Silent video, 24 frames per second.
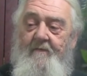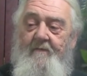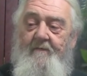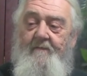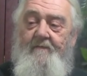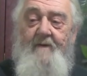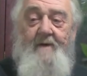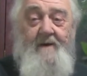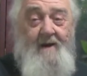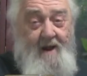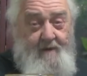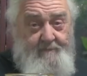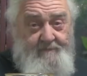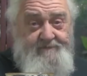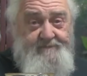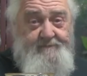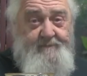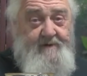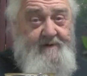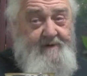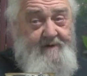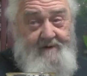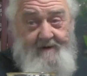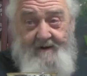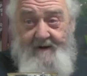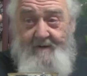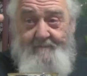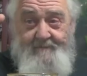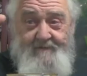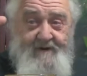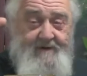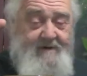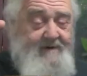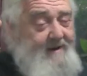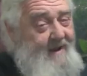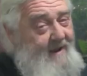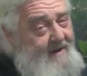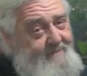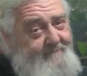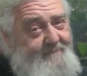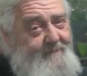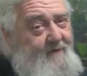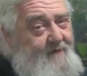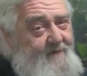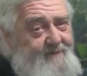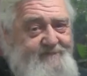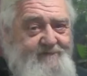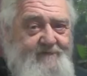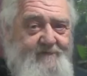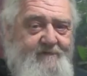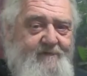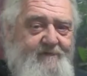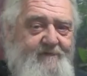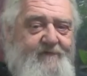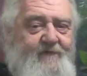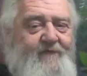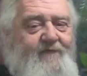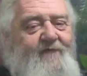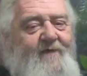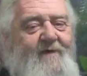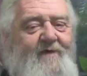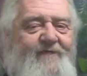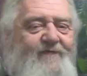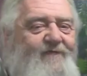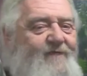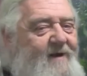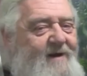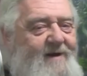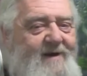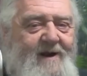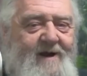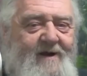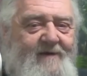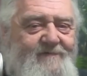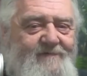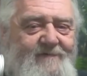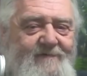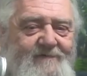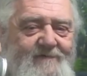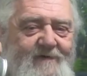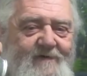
that I was spending it. I'm getting kind of partial to these sixteen ounces.